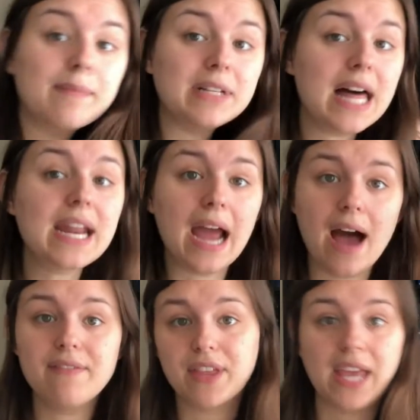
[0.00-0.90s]
I'm glad I
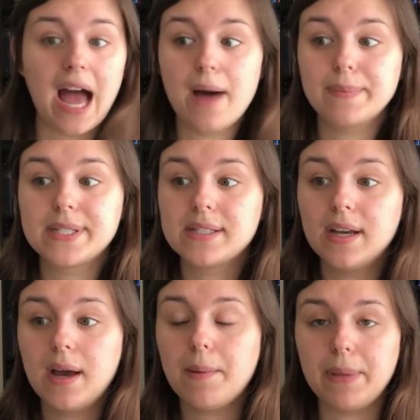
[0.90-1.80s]
have the gaps
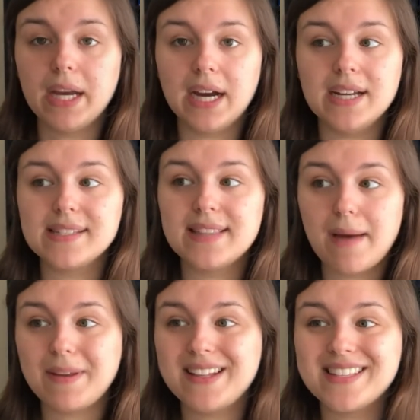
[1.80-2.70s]
because
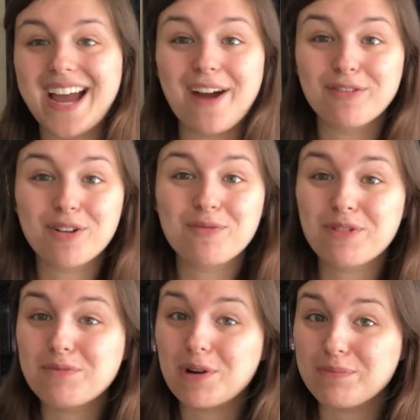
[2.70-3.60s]
that means I have room
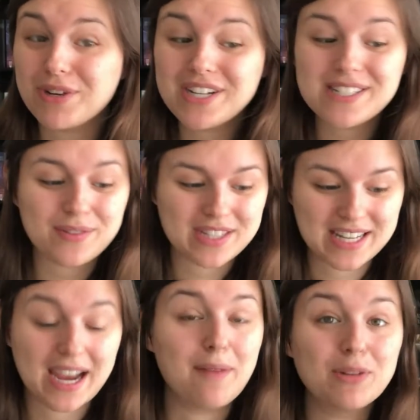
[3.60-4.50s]
for more books. It's
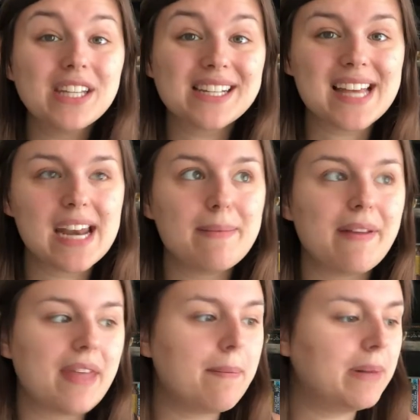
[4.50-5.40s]
like, I'm really excited
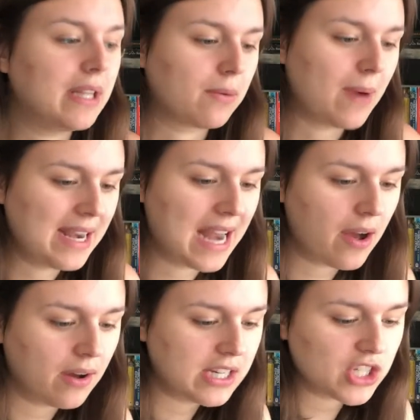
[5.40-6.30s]
about that, but like right
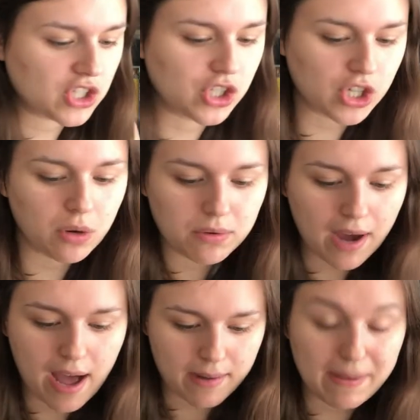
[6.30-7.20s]
now I just don't
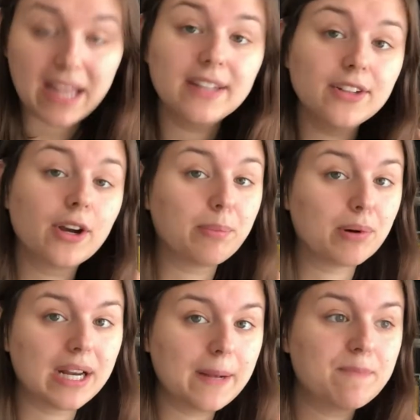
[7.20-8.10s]
know how to make it look
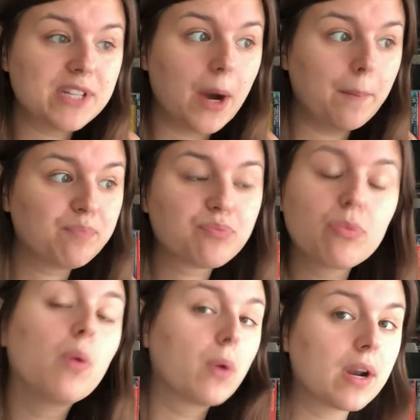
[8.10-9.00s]
pretty. So
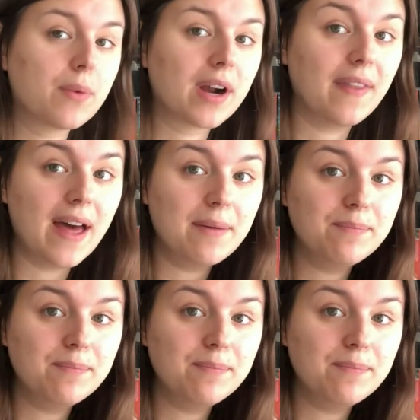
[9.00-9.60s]
we're gonna work on that.